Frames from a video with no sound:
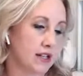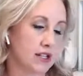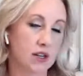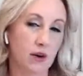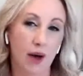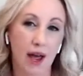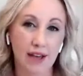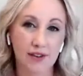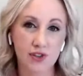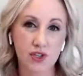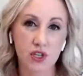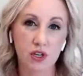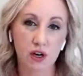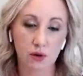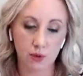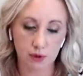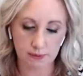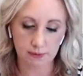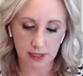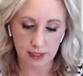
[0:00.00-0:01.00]
So SEO
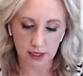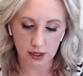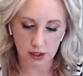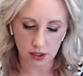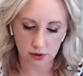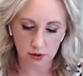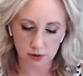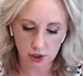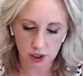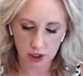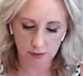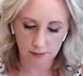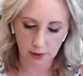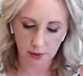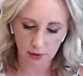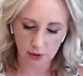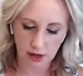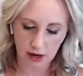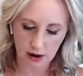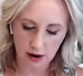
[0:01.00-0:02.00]
would be a huge
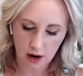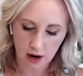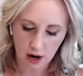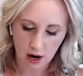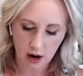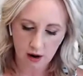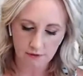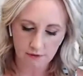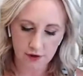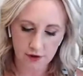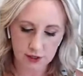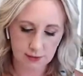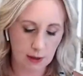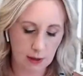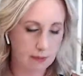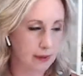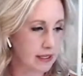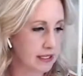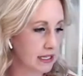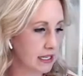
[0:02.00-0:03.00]
component for
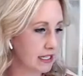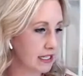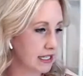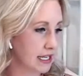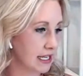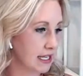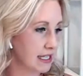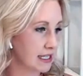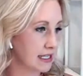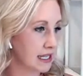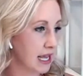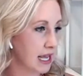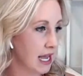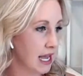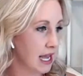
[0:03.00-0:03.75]
small businesses.